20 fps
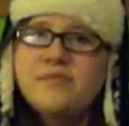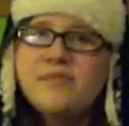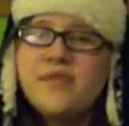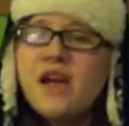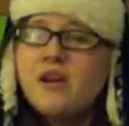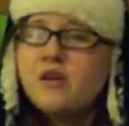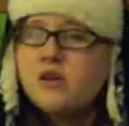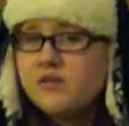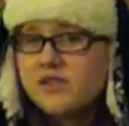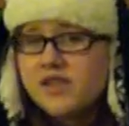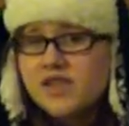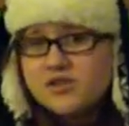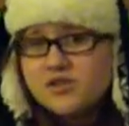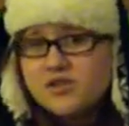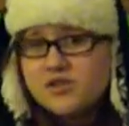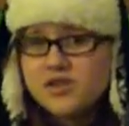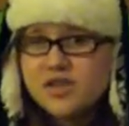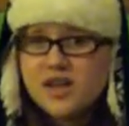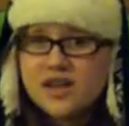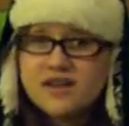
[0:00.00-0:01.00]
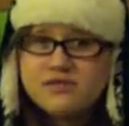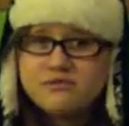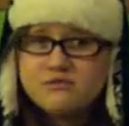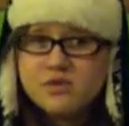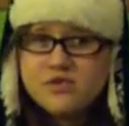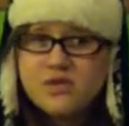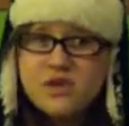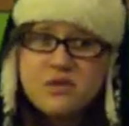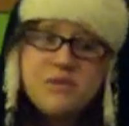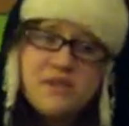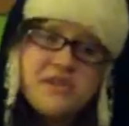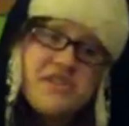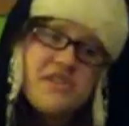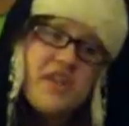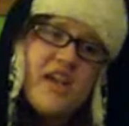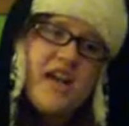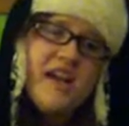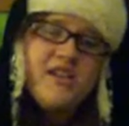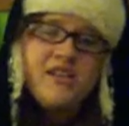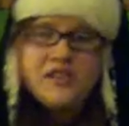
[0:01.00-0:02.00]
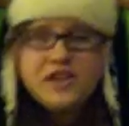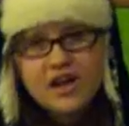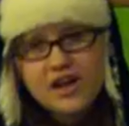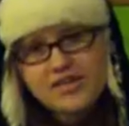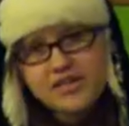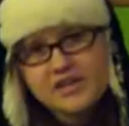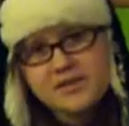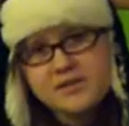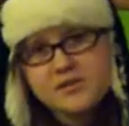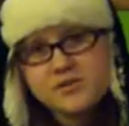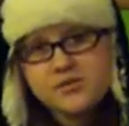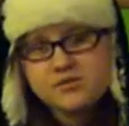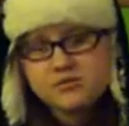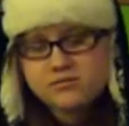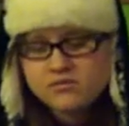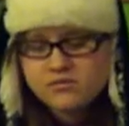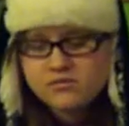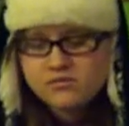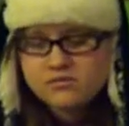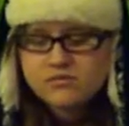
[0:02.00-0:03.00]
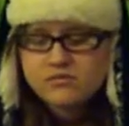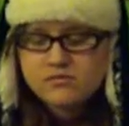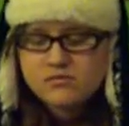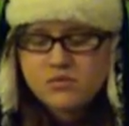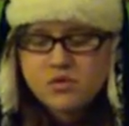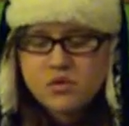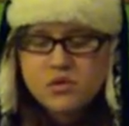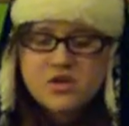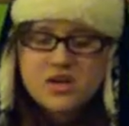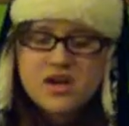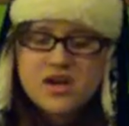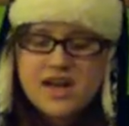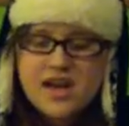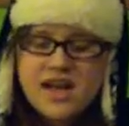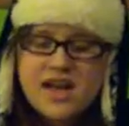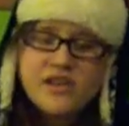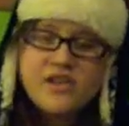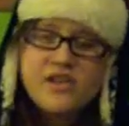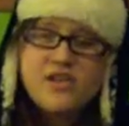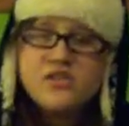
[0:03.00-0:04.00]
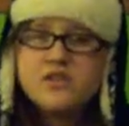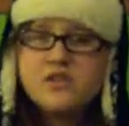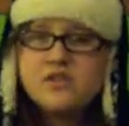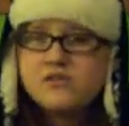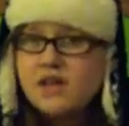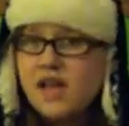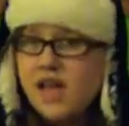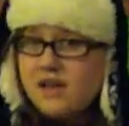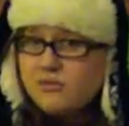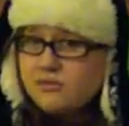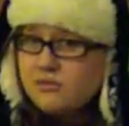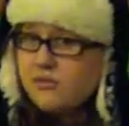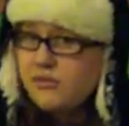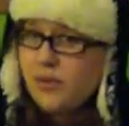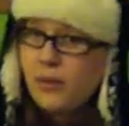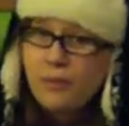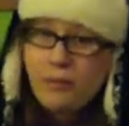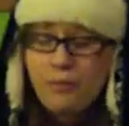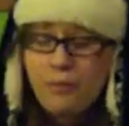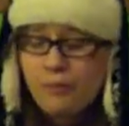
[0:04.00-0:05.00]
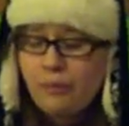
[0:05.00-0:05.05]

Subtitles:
yeah, over the years just kind of developed my style, got things more organized, and yeah. So